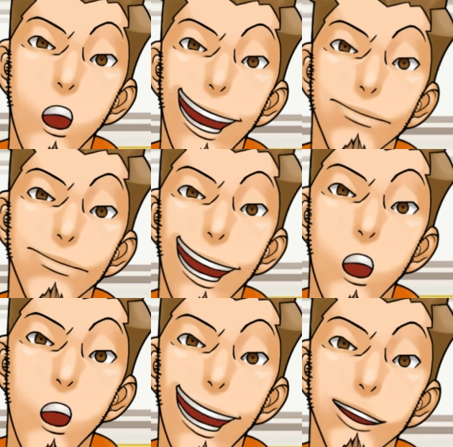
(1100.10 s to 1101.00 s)
Well,
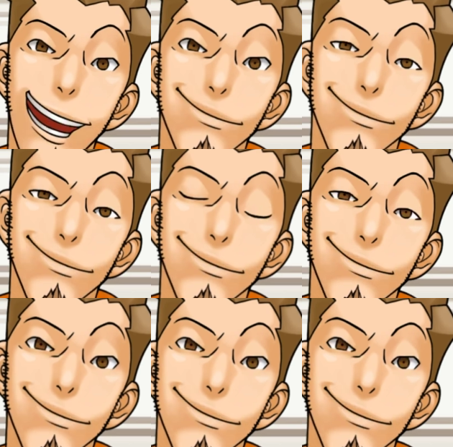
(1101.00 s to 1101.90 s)
maybe I
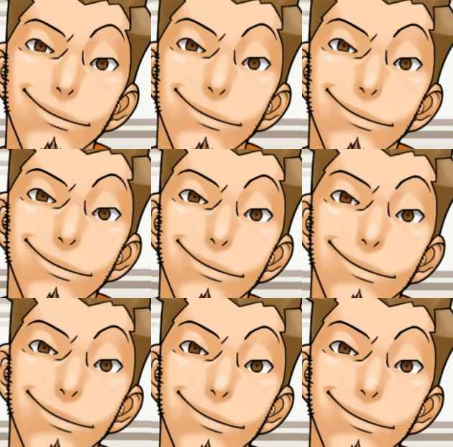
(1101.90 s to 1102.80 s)
did, and maybe
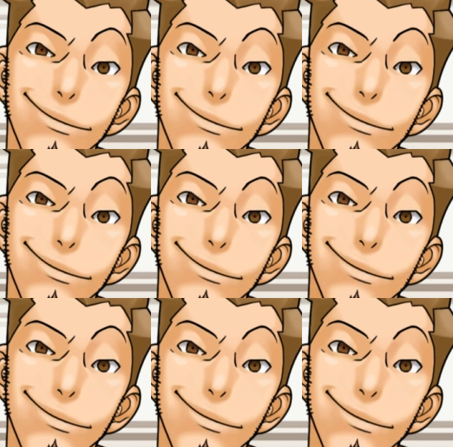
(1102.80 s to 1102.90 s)
I